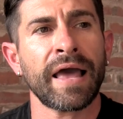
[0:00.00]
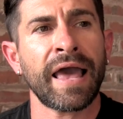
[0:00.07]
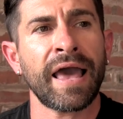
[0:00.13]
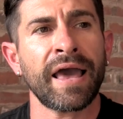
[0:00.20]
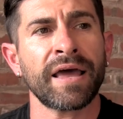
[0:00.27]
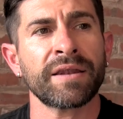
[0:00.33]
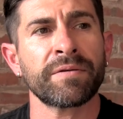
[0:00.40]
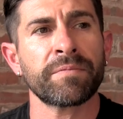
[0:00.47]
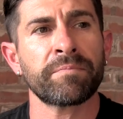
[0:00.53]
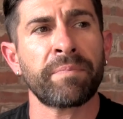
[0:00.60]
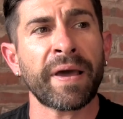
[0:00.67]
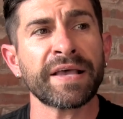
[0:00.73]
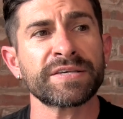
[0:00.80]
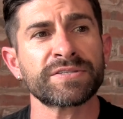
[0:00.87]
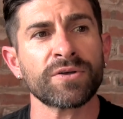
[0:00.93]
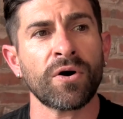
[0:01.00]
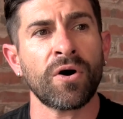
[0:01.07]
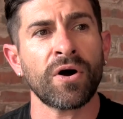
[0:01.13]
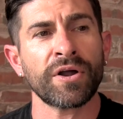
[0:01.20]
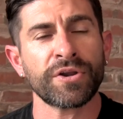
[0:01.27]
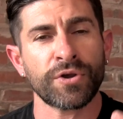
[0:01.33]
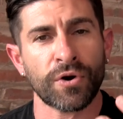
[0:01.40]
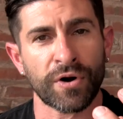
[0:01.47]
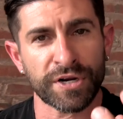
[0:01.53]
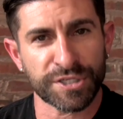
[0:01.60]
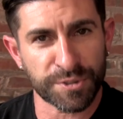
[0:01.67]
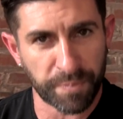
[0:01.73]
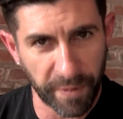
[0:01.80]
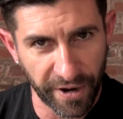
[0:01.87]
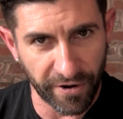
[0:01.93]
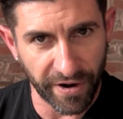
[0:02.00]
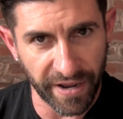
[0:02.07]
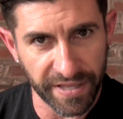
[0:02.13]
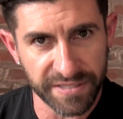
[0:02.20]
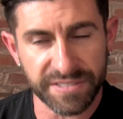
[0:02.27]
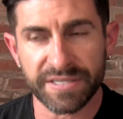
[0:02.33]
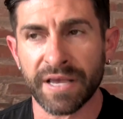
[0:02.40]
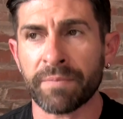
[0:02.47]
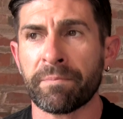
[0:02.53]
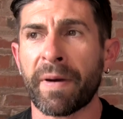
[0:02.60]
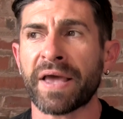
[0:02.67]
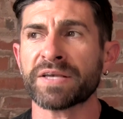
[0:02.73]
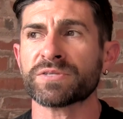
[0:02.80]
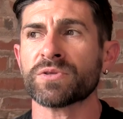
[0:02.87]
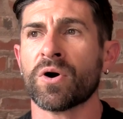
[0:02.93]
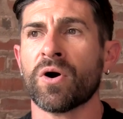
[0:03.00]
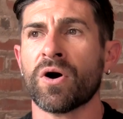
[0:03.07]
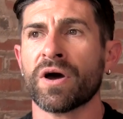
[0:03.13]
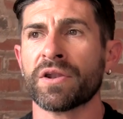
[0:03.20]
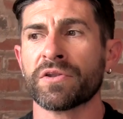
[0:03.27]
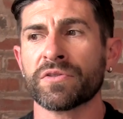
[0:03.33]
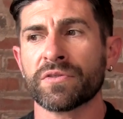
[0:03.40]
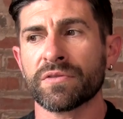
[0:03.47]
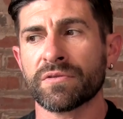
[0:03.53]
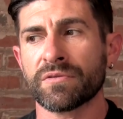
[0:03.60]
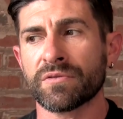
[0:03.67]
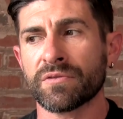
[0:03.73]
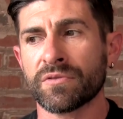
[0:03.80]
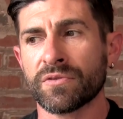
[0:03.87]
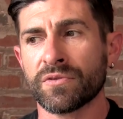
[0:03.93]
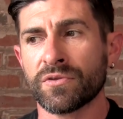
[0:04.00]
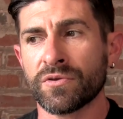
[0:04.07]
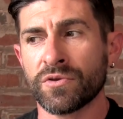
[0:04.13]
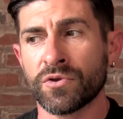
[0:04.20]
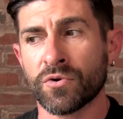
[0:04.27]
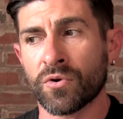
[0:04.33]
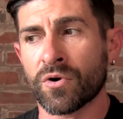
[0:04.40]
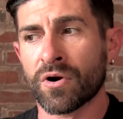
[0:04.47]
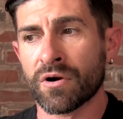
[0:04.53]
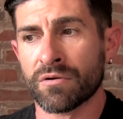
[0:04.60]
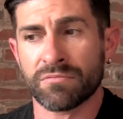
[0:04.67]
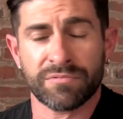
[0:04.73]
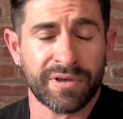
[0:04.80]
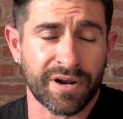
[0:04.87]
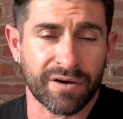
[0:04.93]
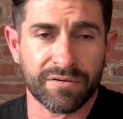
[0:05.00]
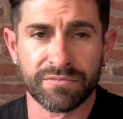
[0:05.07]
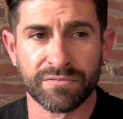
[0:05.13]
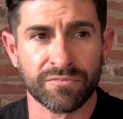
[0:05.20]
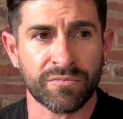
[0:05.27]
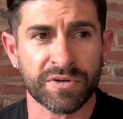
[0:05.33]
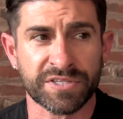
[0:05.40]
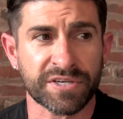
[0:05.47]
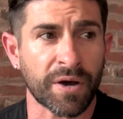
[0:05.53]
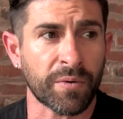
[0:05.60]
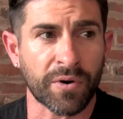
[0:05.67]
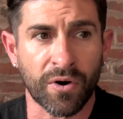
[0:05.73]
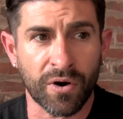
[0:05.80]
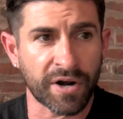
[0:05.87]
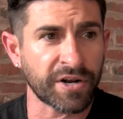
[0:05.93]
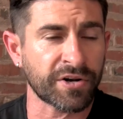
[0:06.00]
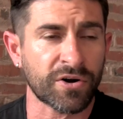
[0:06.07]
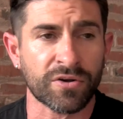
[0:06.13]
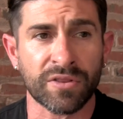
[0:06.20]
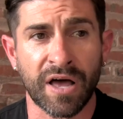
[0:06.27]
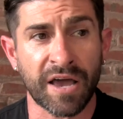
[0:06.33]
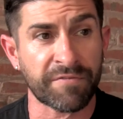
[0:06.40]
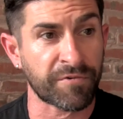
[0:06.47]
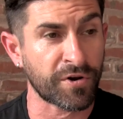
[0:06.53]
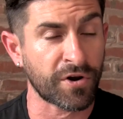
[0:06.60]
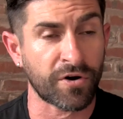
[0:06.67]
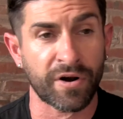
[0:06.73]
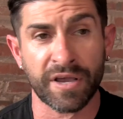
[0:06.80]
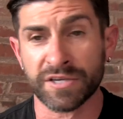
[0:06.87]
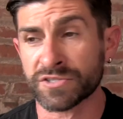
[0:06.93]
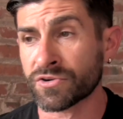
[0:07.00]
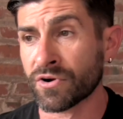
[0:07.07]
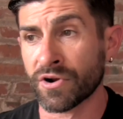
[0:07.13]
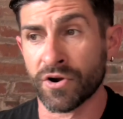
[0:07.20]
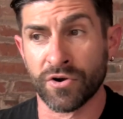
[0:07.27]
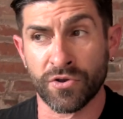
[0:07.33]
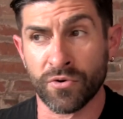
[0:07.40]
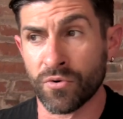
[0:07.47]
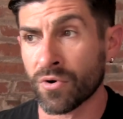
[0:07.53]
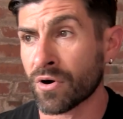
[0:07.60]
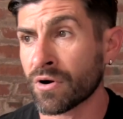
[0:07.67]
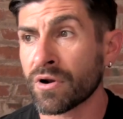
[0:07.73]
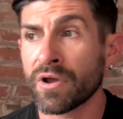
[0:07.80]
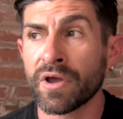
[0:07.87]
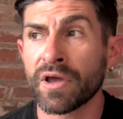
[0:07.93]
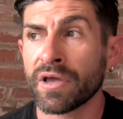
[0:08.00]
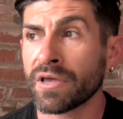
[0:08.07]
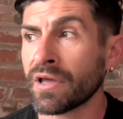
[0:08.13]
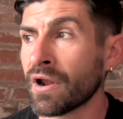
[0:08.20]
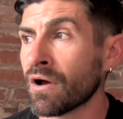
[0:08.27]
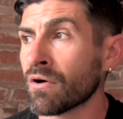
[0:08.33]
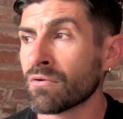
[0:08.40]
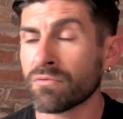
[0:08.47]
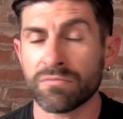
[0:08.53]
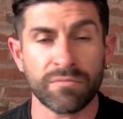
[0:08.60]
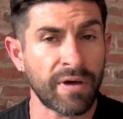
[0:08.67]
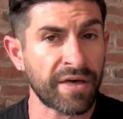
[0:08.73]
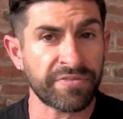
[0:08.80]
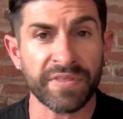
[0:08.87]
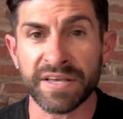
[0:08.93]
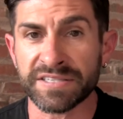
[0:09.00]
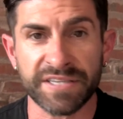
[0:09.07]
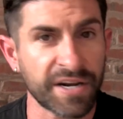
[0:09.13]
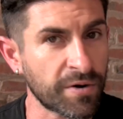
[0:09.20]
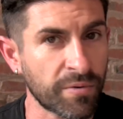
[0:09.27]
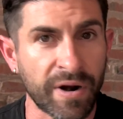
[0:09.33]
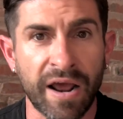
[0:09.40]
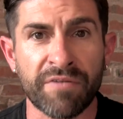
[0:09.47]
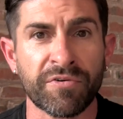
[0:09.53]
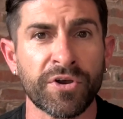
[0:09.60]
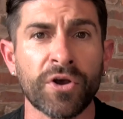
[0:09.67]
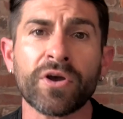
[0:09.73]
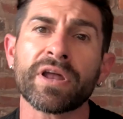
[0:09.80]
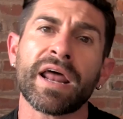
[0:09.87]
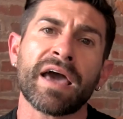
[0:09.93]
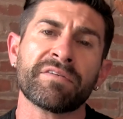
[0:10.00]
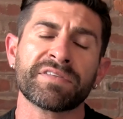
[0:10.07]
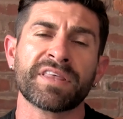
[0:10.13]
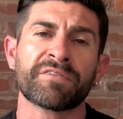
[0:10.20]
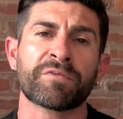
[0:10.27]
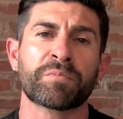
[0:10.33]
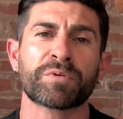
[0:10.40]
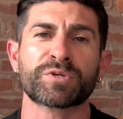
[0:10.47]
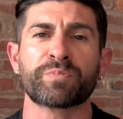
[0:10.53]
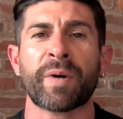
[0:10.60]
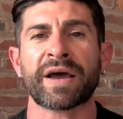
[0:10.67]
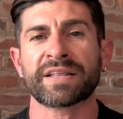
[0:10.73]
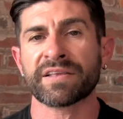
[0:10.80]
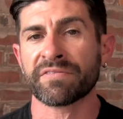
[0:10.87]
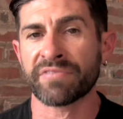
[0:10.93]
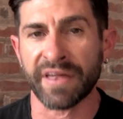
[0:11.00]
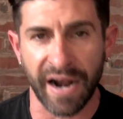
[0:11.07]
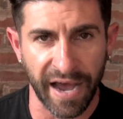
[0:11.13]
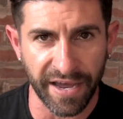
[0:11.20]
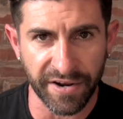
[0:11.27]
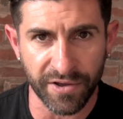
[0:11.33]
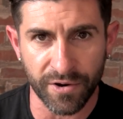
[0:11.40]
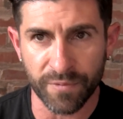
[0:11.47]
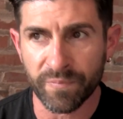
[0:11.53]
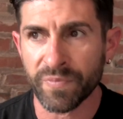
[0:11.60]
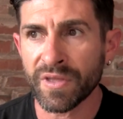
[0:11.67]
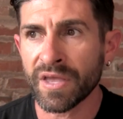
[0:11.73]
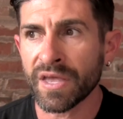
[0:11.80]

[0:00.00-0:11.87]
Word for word: And based on your experience, based on your, you know, what's going on in your life or your history or your, you know, ethnicity or whatever, you're going to have a different perspective than I do.